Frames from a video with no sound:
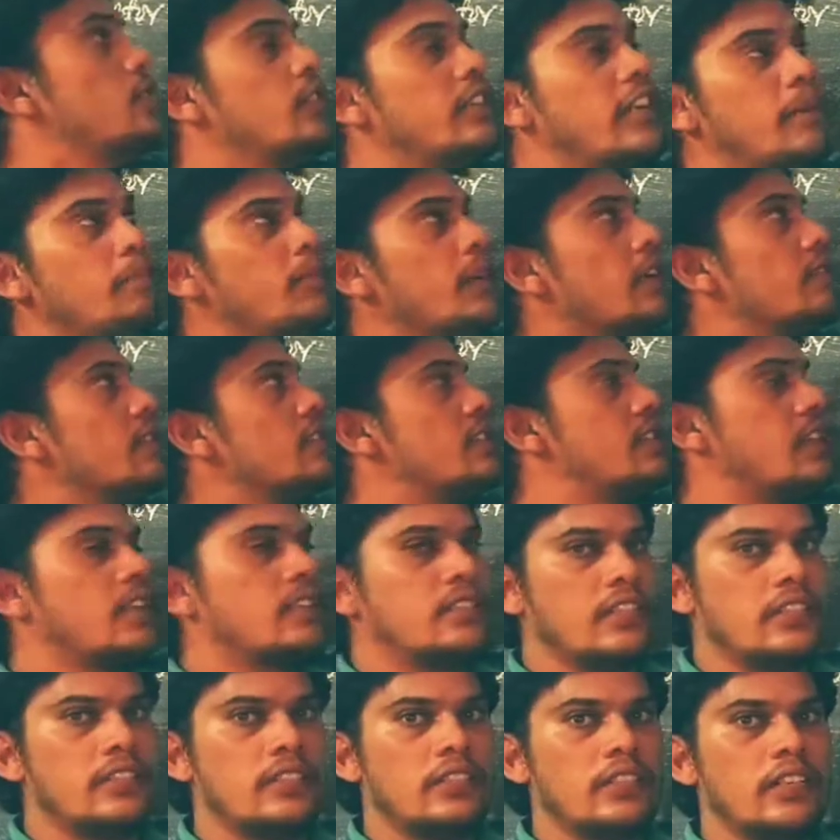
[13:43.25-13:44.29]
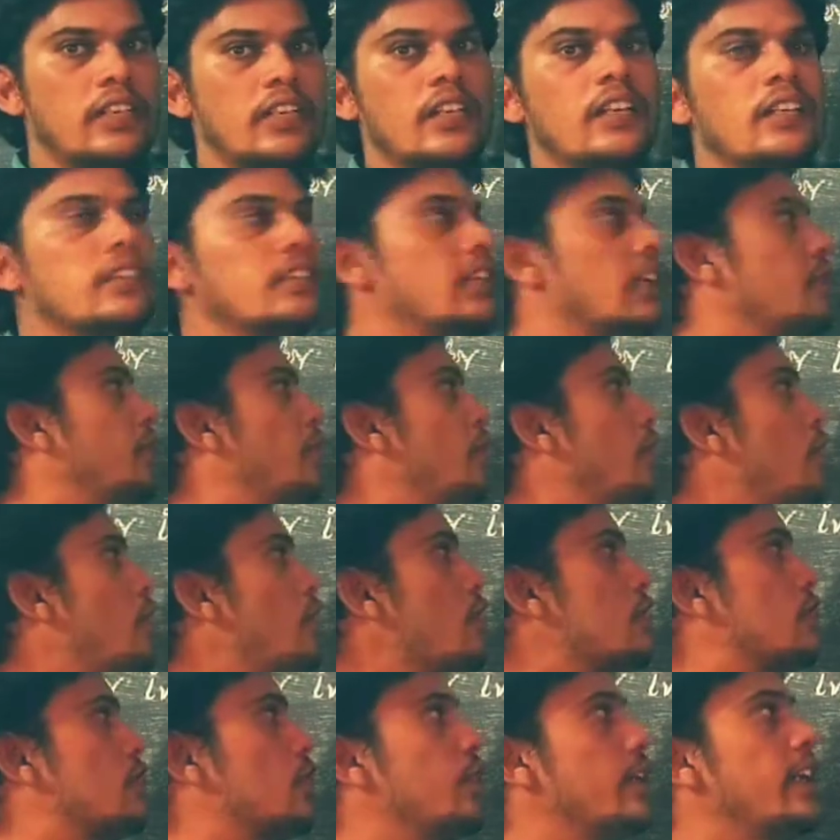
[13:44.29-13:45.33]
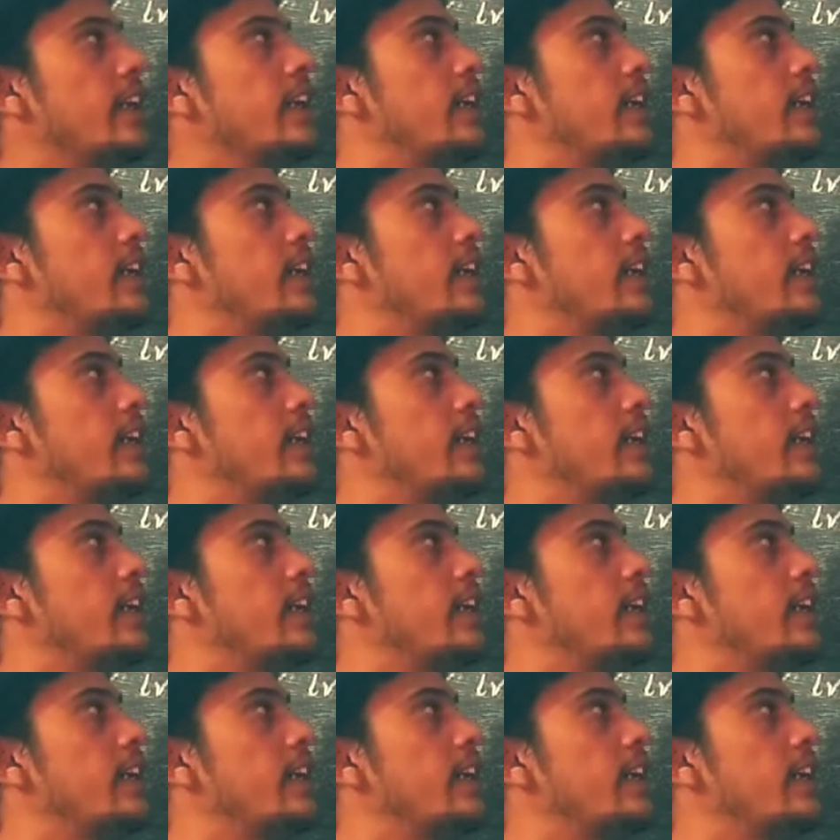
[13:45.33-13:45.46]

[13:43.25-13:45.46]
So number of the charges that flows through